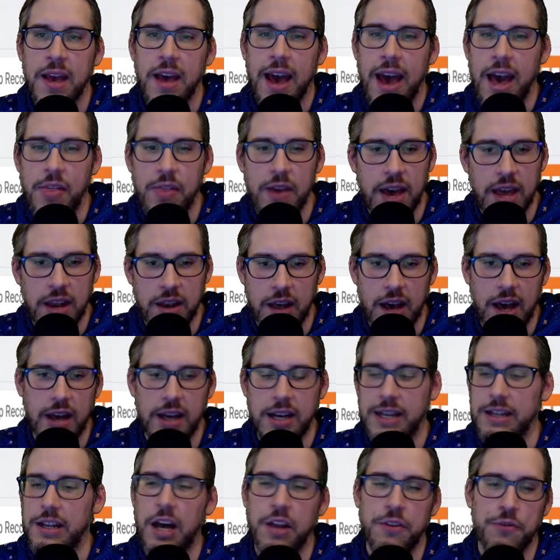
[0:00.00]
And then
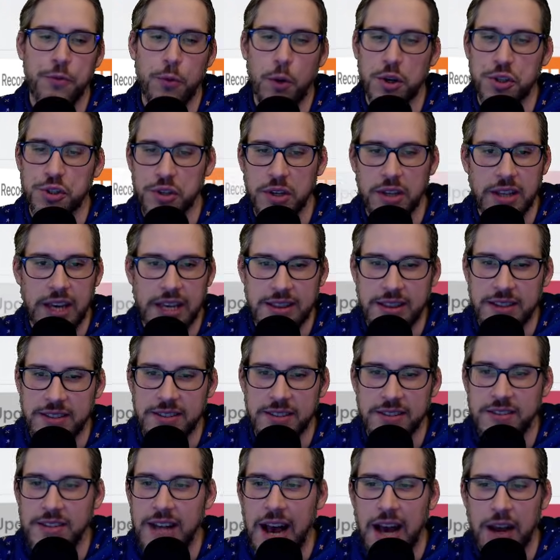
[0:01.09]
unfortunately, like, this
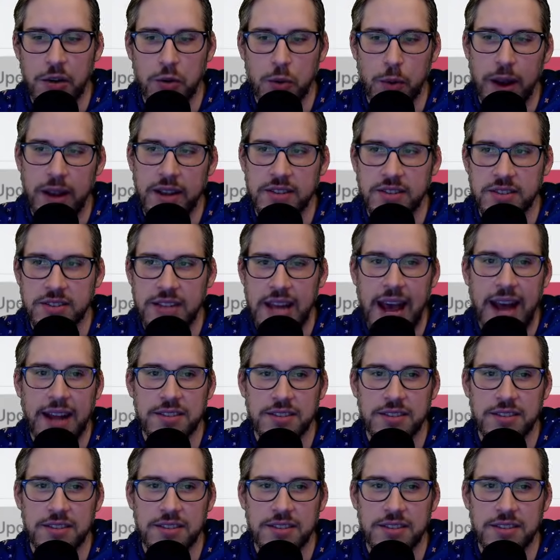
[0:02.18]
is not great stats